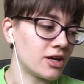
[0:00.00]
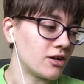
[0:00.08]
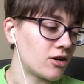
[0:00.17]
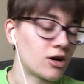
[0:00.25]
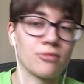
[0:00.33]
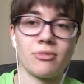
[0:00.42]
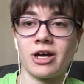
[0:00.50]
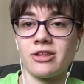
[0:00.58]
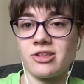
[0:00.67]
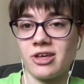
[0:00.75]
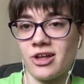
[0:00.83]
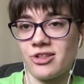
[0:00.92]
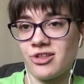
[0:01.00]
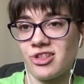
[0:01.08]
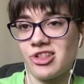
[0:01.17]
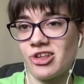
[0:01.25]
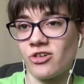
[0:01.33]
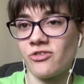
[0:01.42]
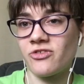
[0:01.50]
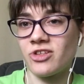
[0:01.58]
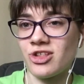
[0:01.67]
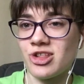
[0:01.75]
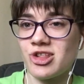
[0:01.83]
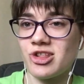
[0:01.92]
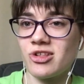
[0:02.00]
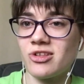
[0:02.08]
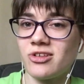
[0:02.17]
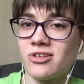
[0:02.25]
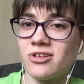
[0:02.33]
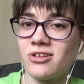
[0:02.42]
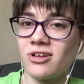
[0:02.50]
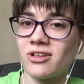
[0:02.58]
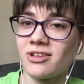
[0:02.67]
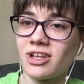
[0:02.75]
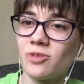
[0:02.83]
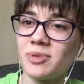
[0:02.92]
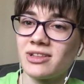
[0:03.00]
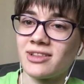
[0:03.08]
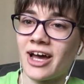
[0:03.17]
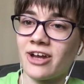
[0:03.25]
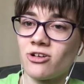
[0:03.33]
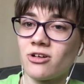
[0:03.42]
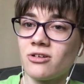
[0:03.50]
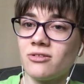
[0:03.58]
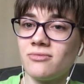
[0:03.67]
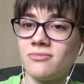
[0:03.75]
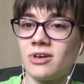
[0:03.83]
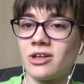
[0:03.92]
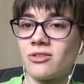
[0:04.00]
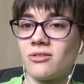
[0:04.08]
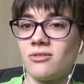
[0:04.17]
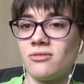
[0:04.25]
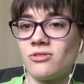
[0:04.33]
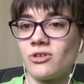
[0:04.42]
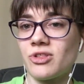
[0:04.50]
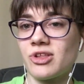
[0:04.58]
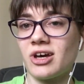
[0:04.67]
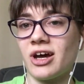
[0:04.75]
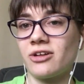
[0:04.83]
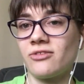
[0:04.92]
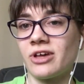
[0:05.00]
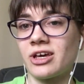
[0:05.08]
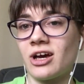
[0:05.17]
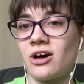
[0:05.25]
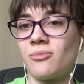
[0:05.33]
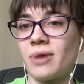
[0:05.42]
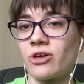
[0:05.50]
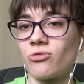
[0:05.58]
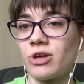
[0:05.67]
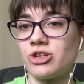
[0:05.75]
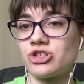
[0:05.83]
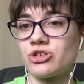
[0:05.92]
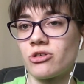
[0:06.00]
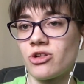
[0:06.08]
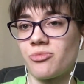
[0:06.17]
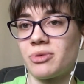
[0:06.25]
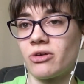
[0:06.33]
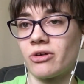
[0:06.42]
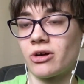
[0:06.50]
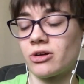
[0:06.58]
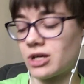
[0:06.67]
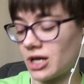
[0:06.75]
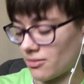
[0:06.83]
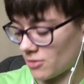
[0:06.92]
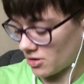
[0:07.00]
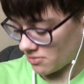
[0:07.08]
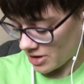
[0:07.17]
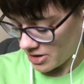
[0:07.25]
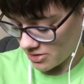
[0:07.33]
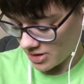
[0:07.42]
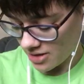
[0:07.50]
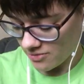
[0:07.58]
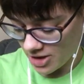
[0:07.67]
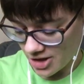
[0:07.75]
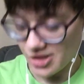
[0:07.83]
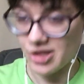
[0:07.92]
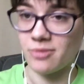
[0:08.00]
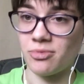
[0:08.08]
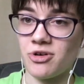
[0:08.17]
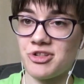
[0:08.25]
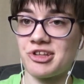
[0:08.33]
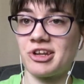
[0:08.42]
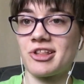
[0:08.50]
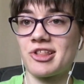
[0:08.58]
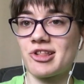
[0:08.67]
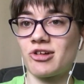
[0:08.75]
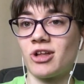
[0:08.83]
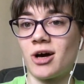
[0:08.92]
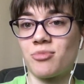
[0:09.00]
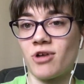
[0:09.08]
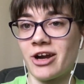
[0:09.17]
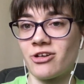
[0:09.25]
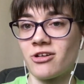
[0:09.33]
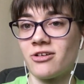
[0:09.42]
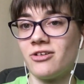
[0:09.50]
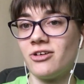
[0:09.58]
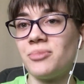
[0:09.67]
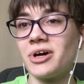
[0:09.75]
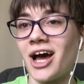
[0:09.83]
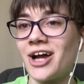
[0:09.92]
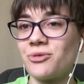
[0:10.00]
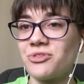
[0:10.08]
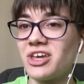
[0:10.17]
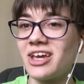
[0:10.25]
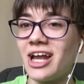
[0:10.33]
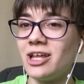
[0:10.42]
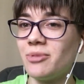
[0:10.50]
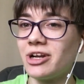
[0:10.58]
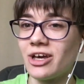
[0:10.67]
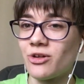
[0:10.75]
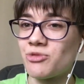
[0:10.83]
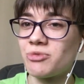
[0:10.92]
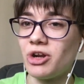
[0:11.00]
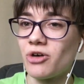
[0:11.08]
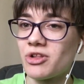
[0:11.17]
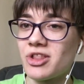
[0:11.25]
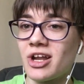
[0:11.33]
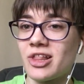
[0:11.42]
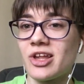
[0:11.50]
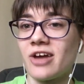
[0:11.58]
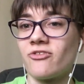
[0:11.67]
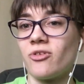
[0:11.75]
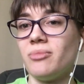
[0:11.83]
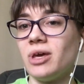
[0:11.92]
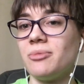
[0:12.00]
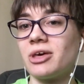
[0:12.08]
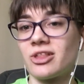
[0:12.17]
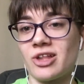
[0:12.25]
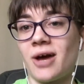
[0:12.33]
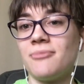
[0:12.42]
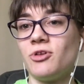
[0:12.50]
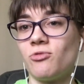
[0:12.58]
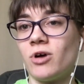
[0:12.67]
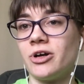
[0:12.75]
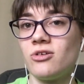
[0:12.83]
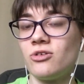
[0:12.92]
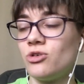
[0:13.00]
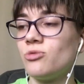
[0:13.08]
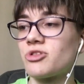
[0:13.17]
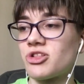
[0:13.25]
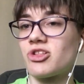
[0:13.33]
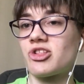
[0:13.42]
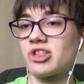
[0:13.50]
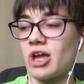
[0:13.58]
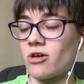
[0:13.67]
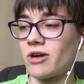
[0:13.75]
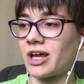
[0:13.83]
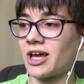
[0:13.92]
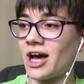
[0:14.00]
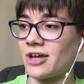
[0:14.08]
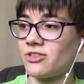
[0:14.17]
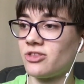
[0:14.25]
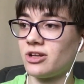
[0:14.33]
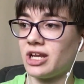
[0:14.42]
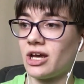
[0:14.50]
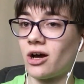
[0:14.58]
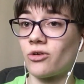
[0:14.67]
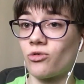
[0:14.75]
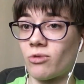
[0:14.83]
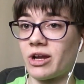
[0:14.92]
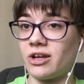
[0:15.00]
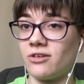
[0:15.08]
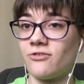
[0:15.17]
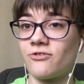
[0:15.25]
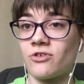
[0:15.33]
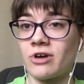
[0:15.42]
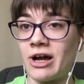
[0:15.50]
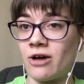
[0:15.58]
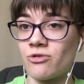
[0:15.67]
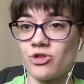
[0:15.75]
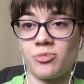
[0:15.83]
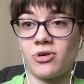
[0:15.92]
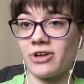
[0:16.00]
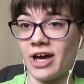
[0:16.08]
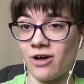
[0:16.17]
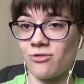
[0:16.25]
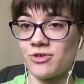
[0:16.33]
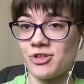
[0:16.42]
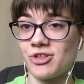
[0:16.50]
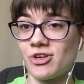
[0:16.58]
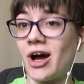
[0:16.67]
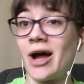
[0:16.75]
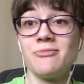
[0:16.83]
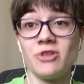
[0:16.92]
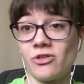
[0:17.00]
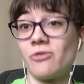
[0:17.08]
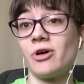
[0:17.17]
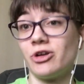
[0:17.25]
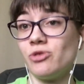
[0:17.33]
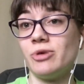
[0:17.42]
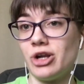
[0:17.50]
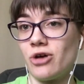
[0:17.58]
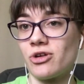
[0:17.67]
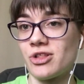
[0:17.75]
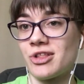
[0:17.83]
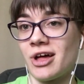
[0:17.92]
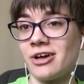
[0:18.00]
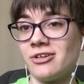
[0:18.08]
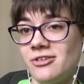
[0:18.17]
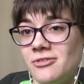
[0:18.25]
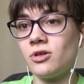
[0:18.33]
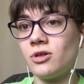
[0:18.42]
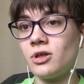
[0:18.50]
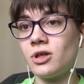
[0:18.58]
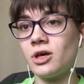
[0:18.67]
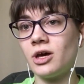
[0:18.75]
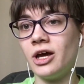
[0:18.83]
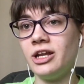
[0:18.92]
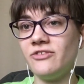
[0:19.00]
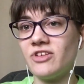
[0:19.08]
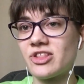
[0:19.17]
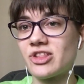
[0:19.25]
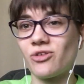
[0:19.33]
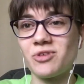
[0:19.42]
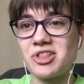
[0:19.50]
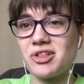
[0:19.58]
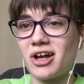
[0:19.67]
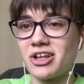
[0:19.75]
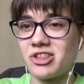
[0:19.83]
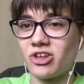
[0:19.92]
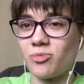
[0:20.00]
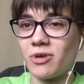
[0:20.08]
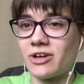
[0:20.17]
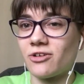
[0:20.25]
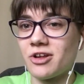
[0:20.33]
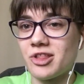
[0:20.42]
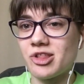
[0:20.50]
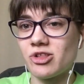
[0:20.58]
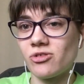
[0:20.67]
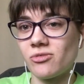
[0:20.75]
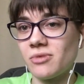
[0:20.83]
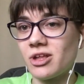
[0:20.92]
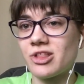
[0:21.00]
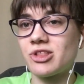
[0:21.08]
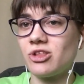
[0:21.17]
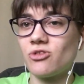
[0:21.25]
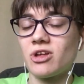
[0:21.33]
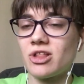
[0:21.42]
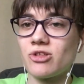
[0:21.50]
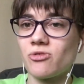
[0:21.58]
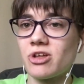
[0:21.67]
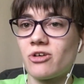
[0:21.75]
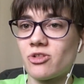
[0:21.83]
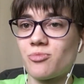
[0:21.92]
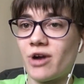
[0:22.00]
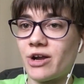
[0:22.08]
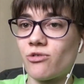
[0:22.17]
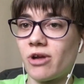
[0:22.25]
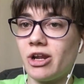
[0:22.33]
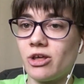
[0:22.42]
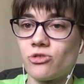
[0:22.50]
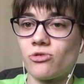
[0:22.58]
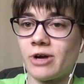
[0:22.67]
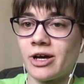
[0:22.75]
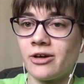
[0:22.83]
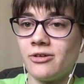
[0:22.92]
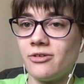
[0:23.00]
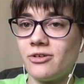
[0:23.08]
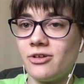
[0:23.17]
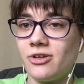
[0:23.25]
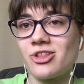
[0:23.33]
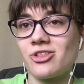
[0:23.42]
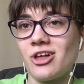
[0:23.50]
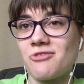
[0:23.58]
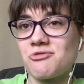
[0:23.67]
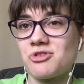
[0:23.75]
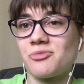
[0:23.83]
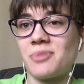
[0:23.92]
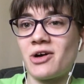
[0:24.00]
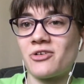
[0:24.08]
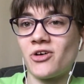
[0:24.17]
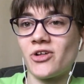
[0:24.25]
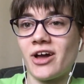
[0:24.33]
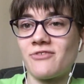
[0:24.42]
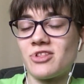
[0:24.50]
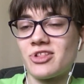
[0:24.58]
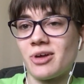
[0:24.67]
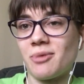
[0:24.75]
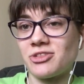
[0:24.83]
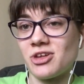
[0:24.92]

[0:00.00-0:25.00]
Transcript: on my DS itself is a little bit lighter. It looks kind of like how my green shirt is appearing on camera, whereas in person it's a lot brighter. But I don't think anybody else would notice that aside from me because I'm the one who was staring at the neon green for hours upon hours. I'm the only one who would notice that. And even still, it's not a deal breaker. You can still tell it's a bright green either way. That was about all I have to say about the